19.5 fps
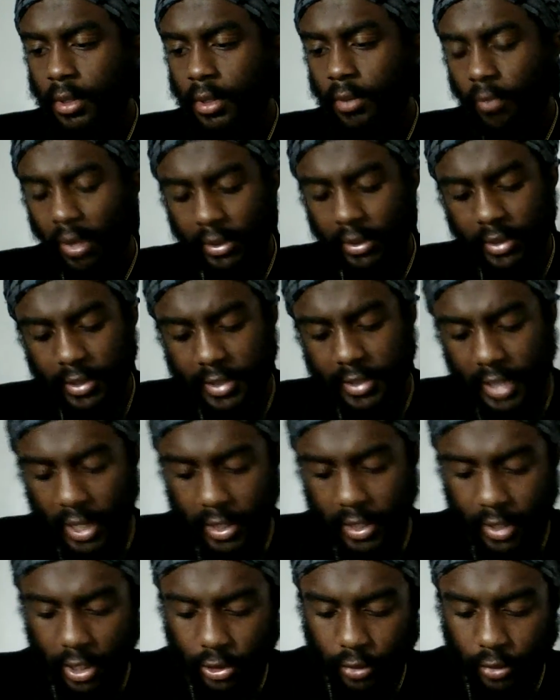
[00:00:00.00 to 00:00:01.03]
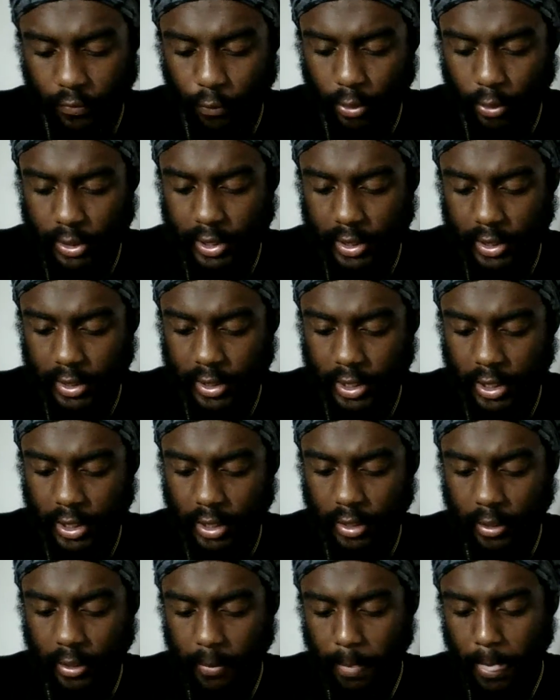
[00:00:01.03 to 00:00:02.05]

Right, this 2nd Ezra 14 and 10.